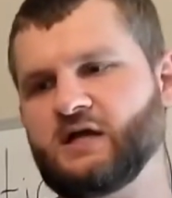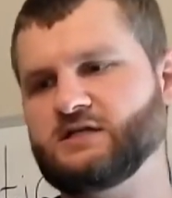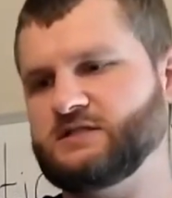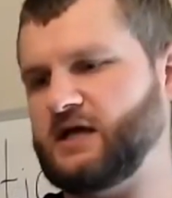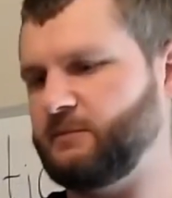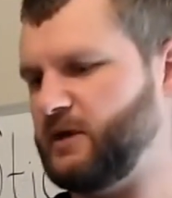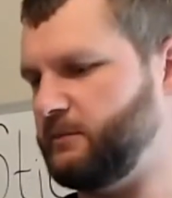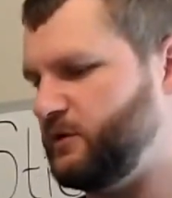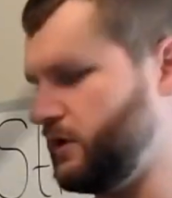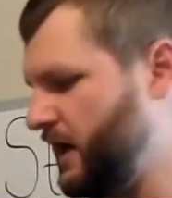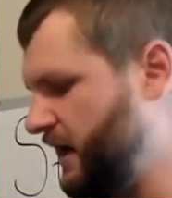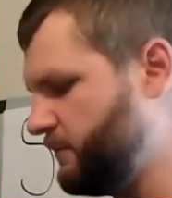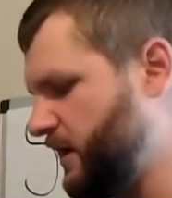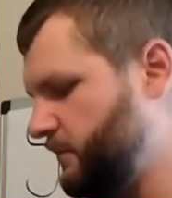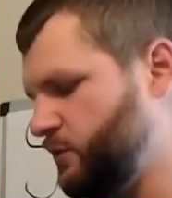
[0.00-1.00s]
So I
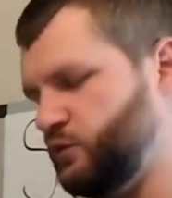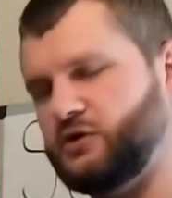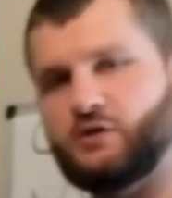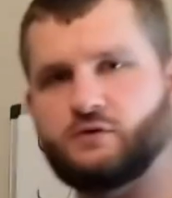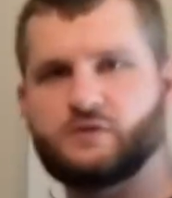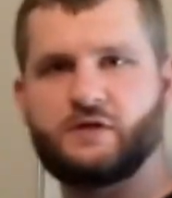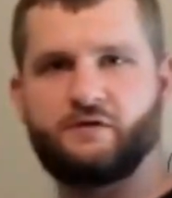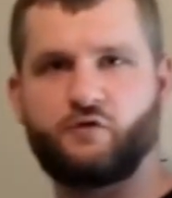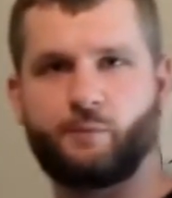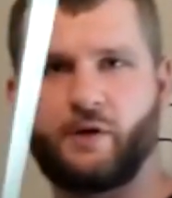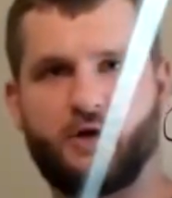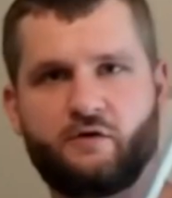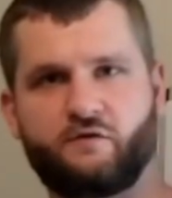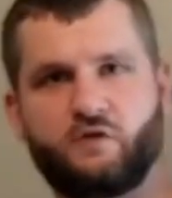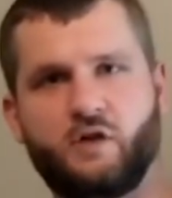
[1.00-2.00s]
maybe would use a different
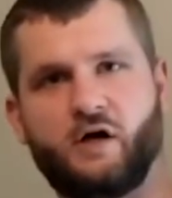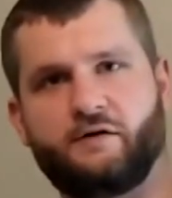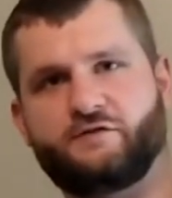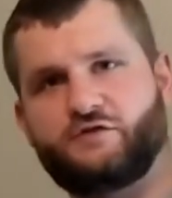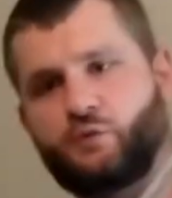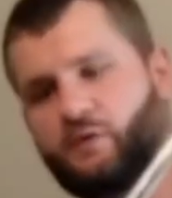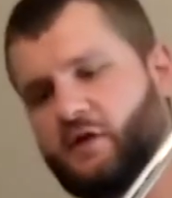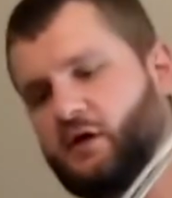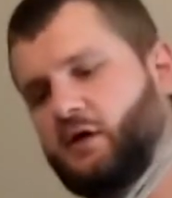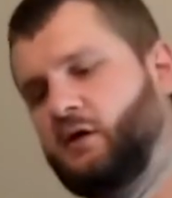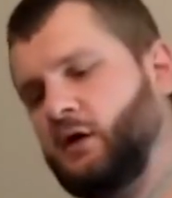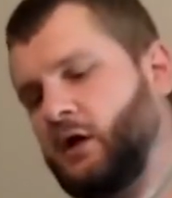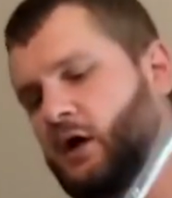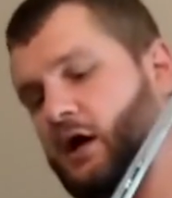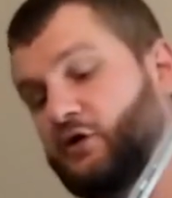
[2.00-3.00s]
pair of gloves with a
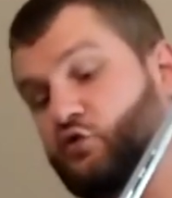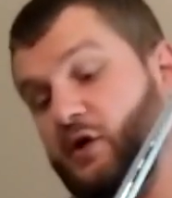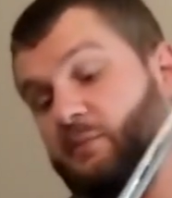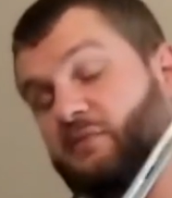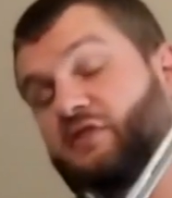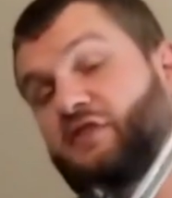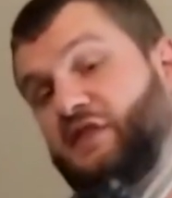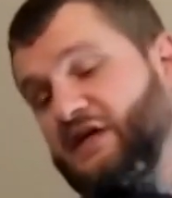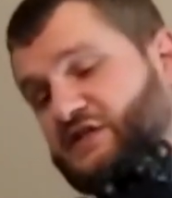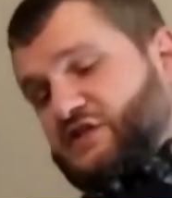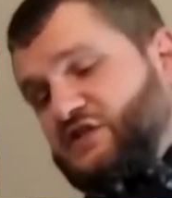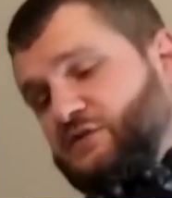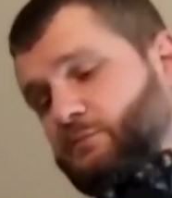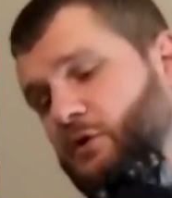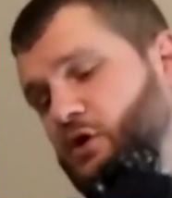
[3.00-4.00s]
grip this
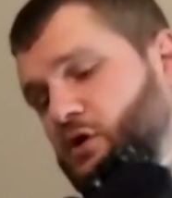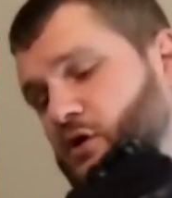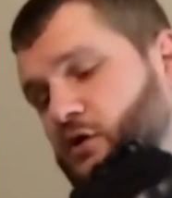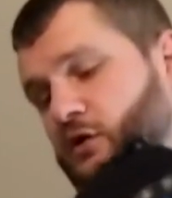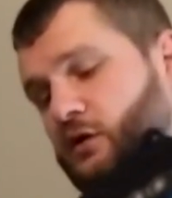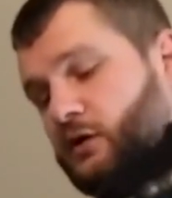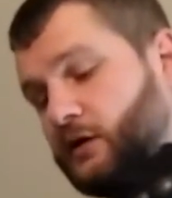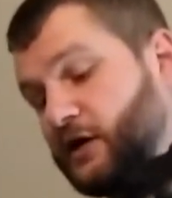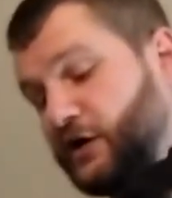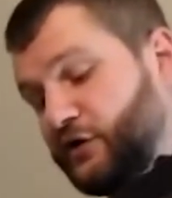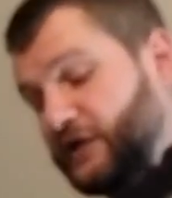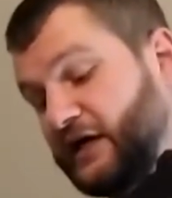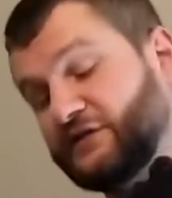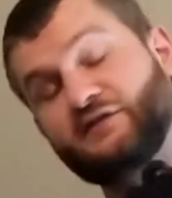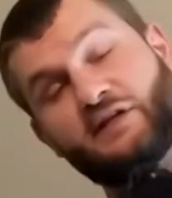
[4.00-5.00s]
small. Oh
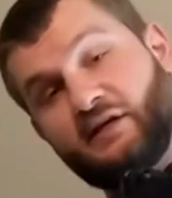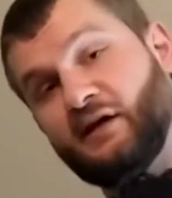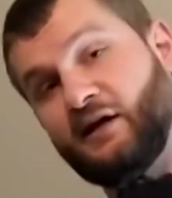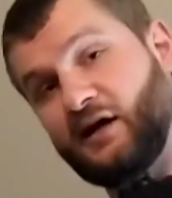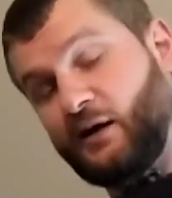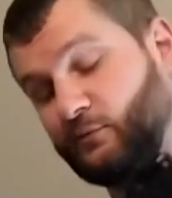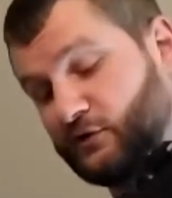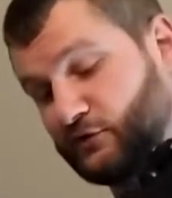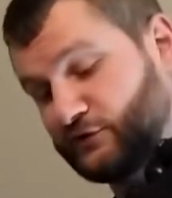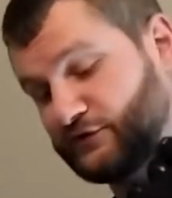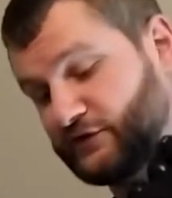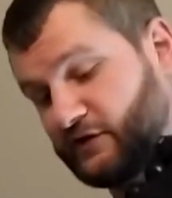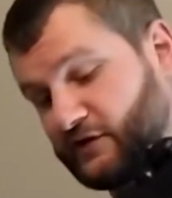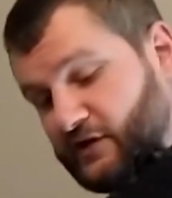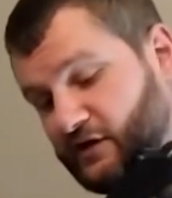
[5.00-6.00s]
yeah, see, I'm a little
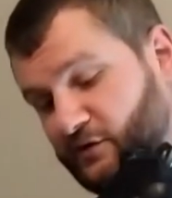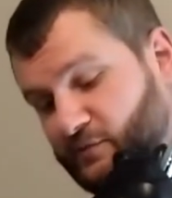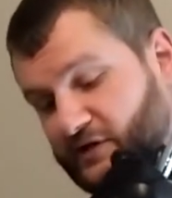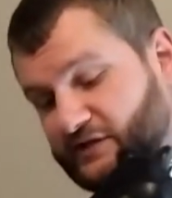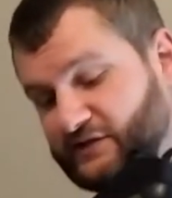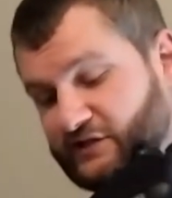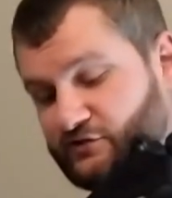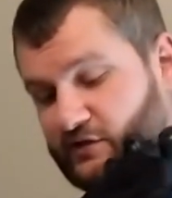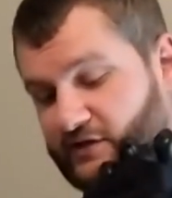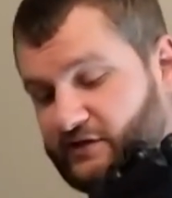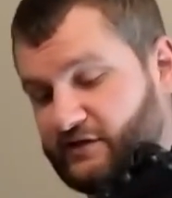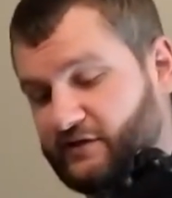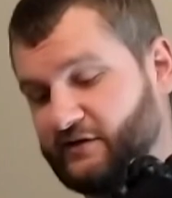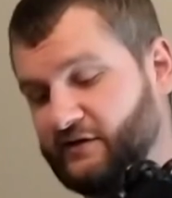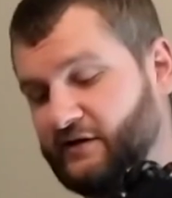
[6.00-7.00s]
stuck here because I tried
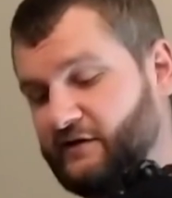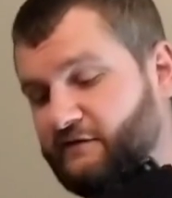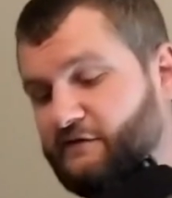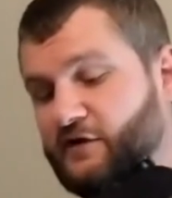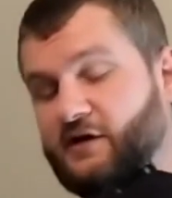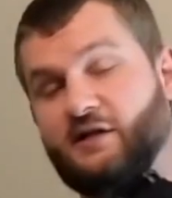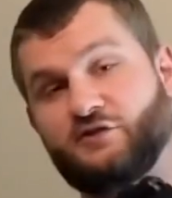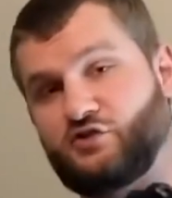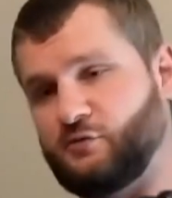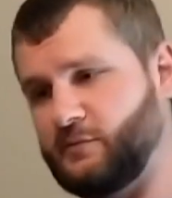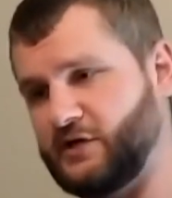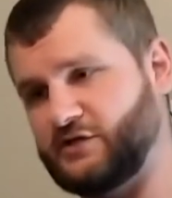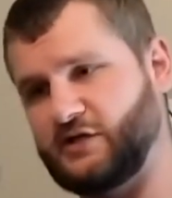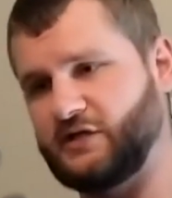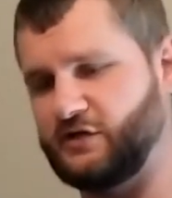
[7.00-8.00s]
to fit it in too
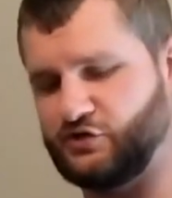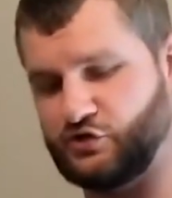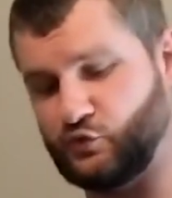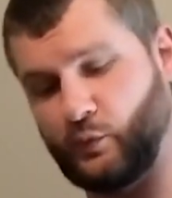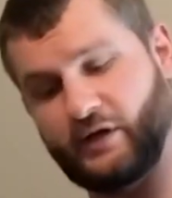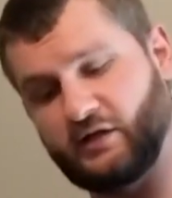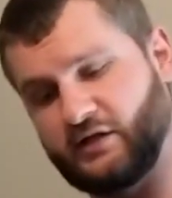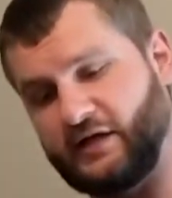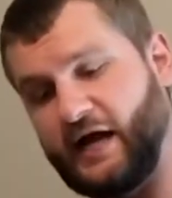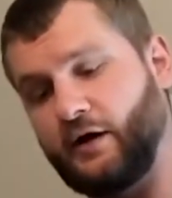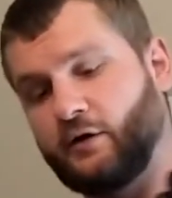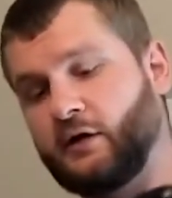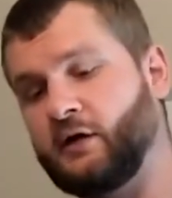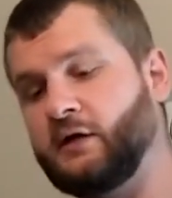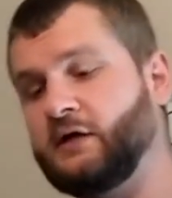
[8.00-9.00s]
much, and you just wiggle it out.
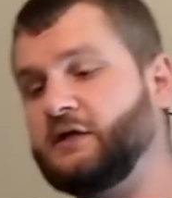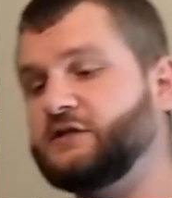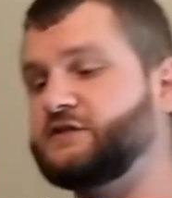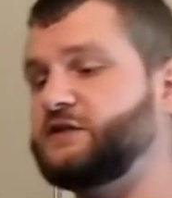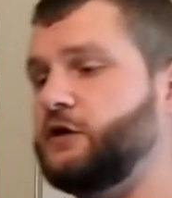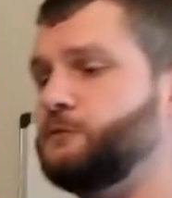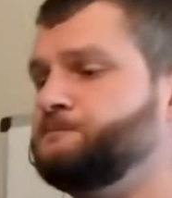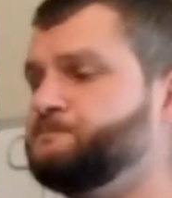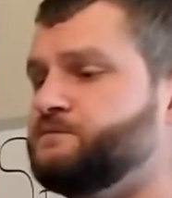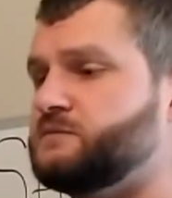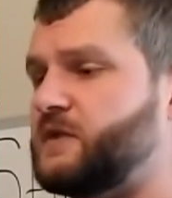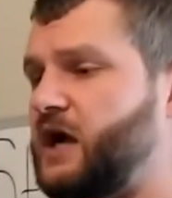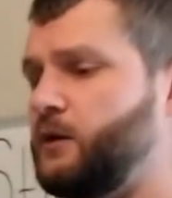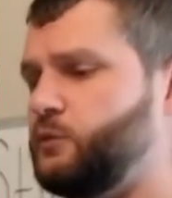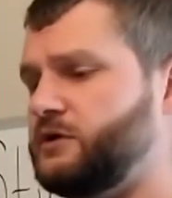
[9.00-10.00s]
So
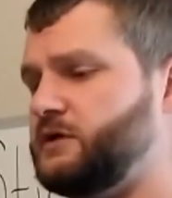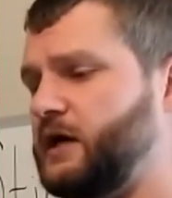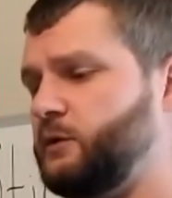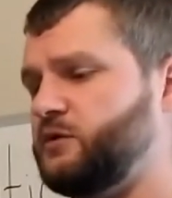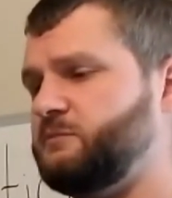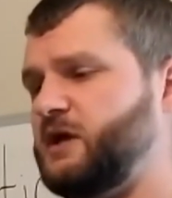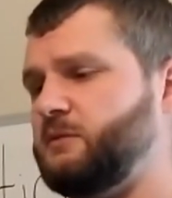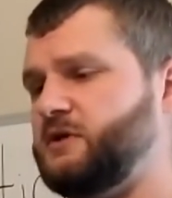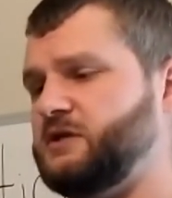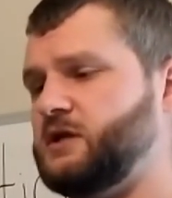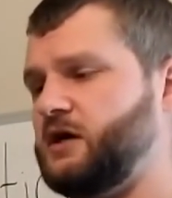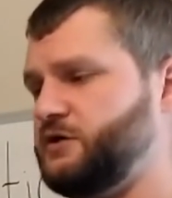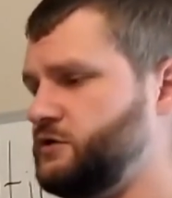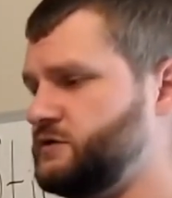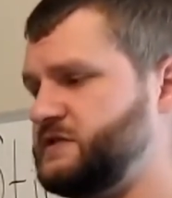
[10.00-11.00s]
I would maybe
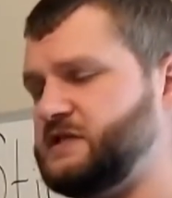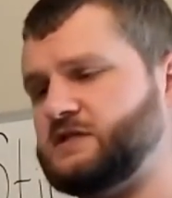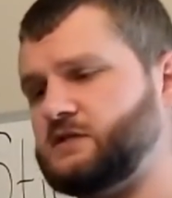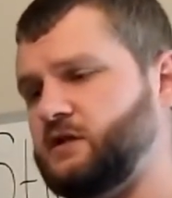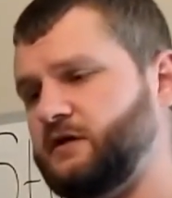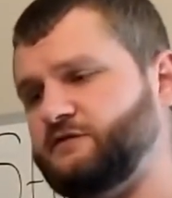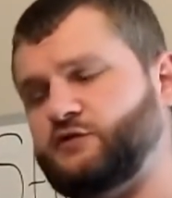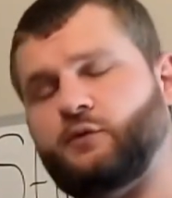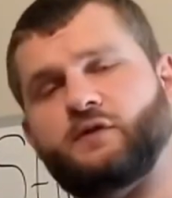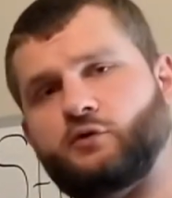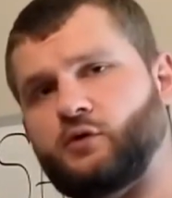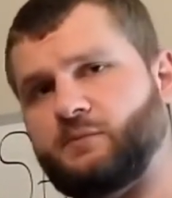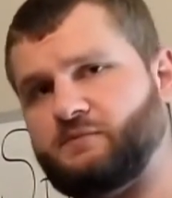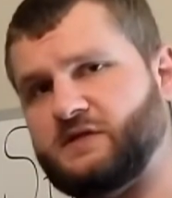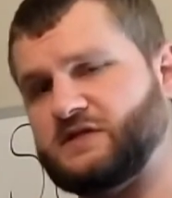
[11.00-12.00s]
not use these gloves with a
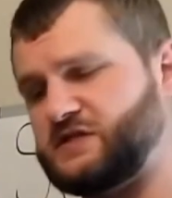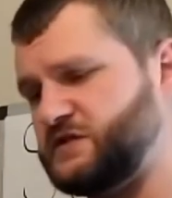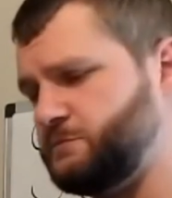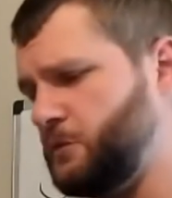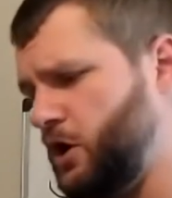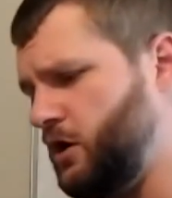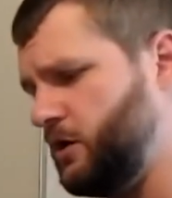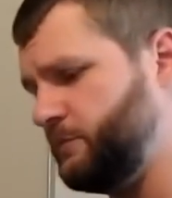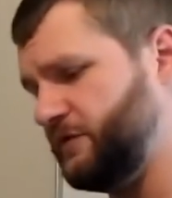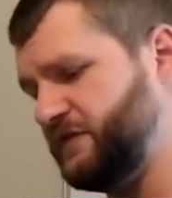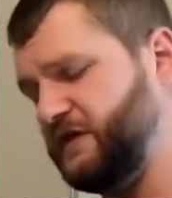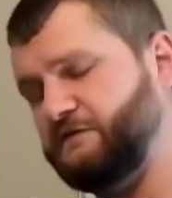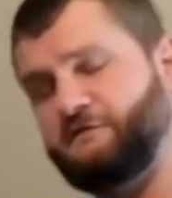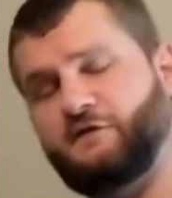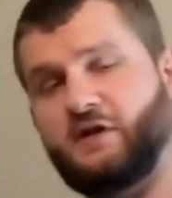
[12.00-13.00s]
grip this small, but
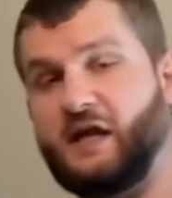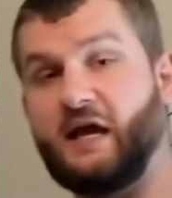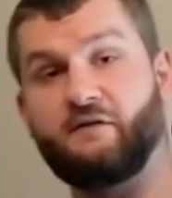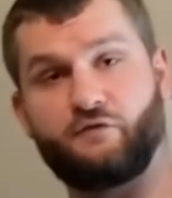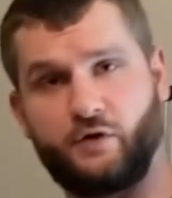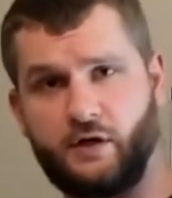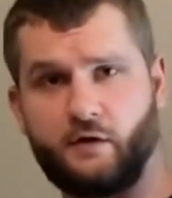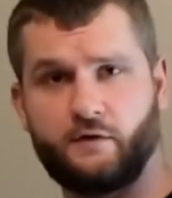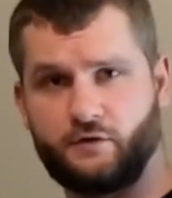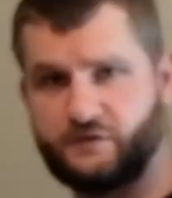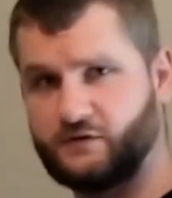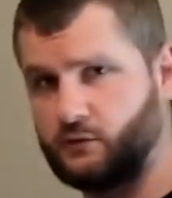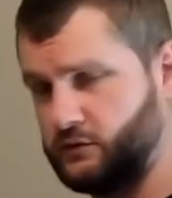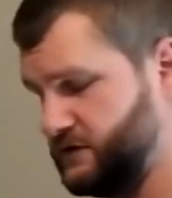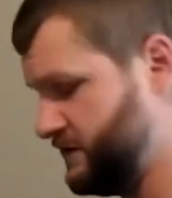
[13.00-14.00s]
they fit every other
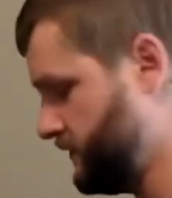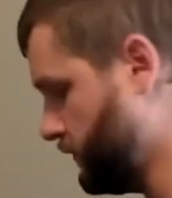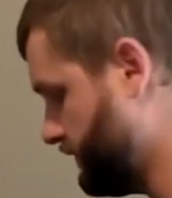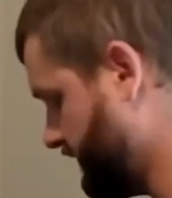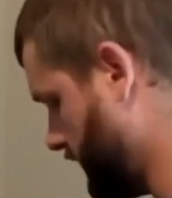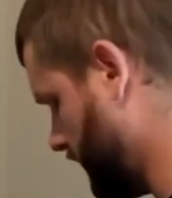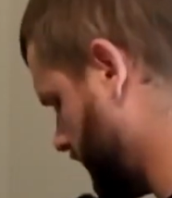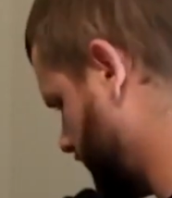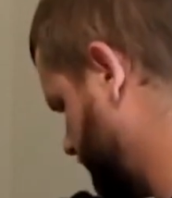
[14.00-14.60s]
sword so far.